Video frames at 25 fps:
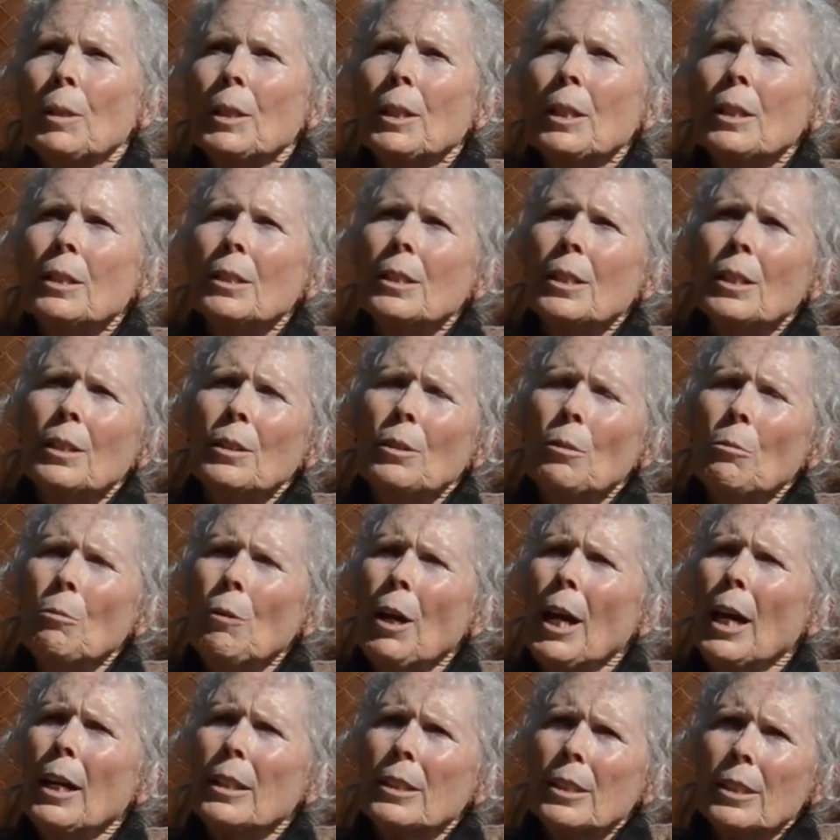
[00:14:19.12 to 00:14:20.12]
Because in the
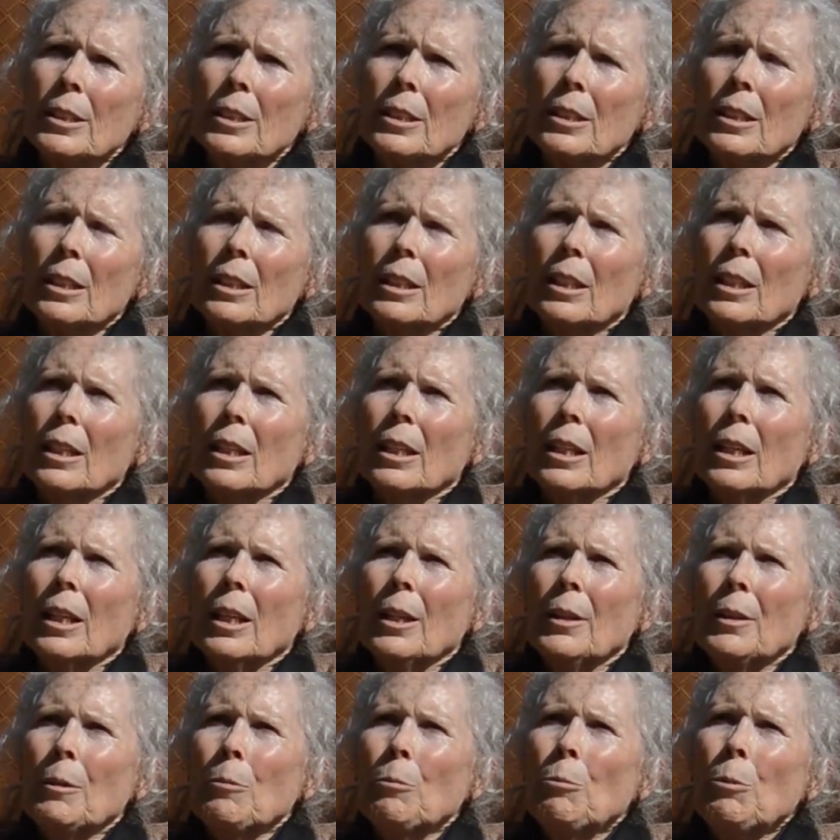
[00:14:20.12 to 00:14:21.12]
West,
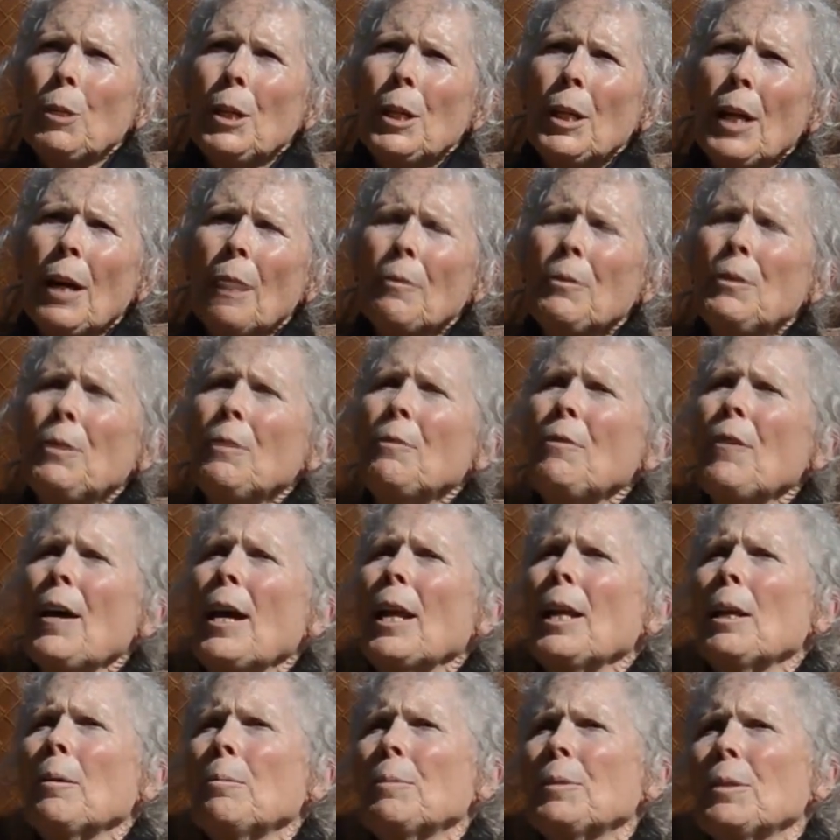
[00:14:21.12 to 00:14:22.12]
we have
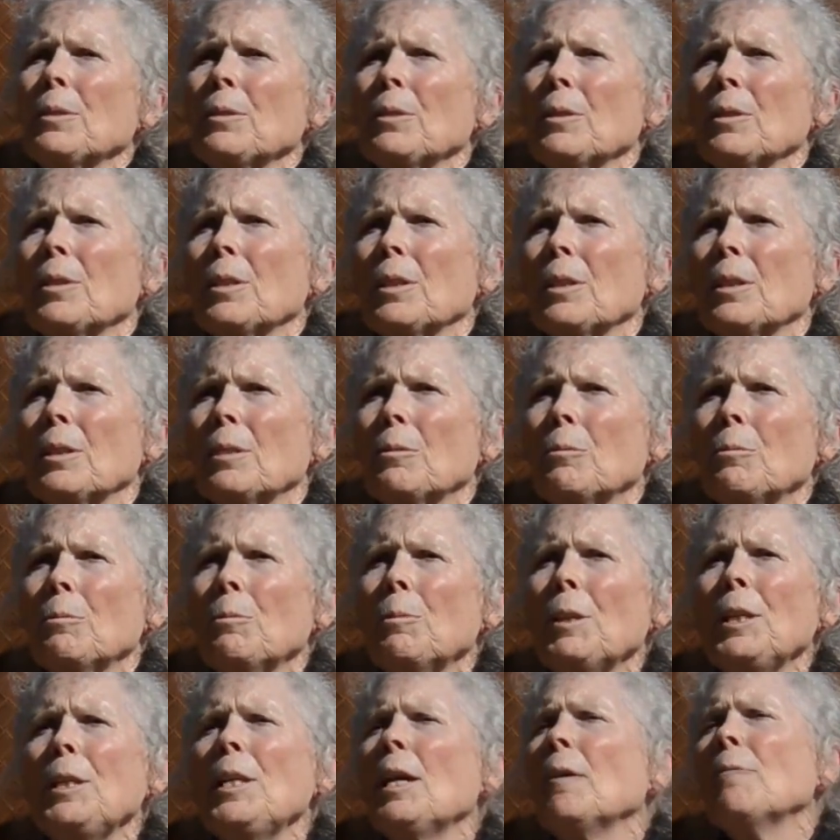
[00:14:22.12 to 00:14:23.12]
developed,
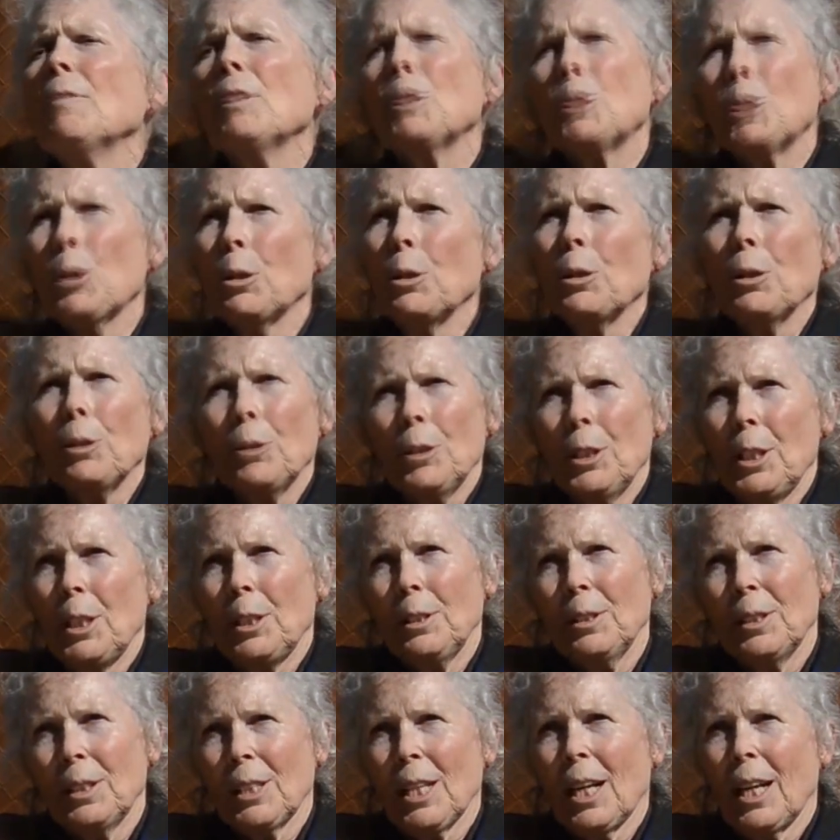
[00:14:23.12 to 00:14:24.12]
we never turned
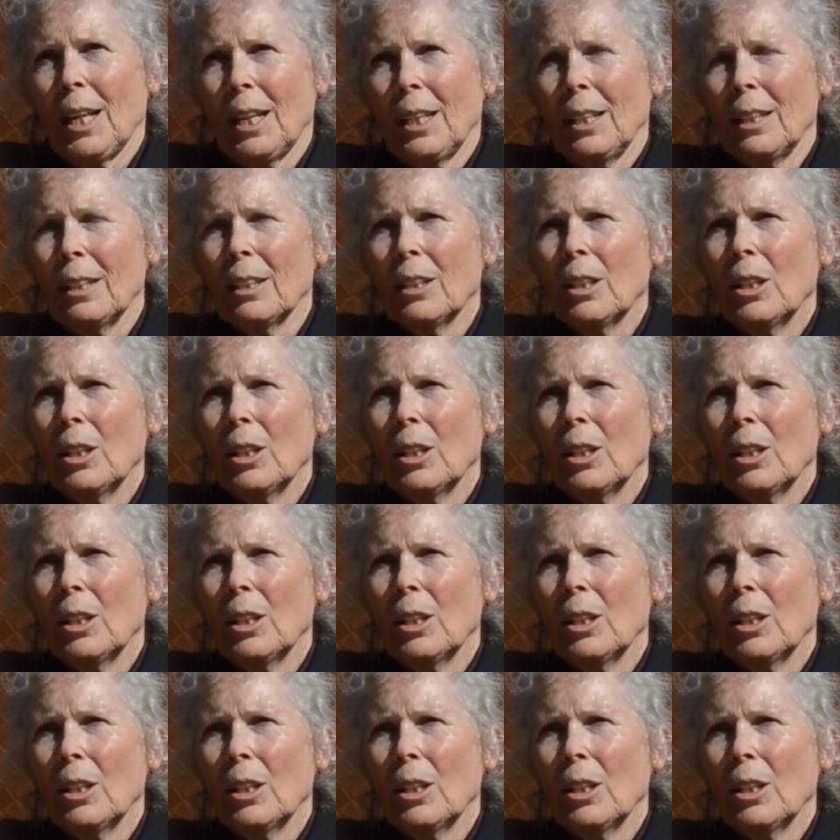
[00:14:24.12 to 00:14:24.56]
inside.